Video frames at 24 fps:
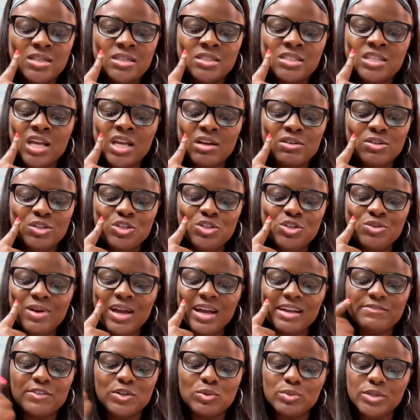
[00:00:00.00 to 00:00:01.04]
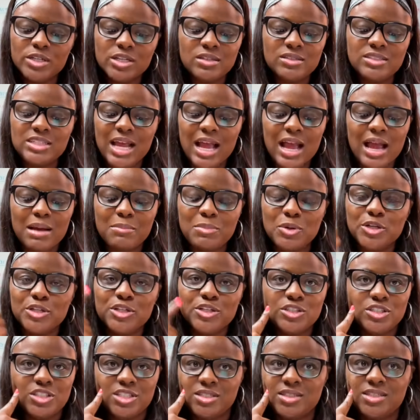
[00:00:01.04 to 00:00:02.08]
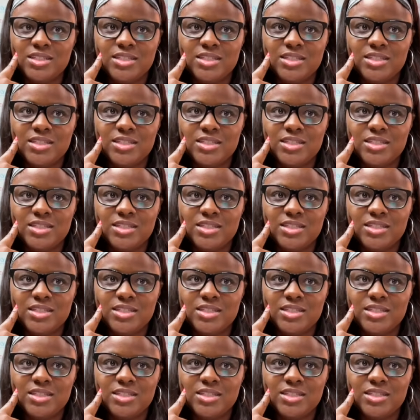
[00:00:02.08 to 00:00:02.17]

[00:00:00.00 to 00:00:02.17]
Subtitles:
So do you have a real job or you're just a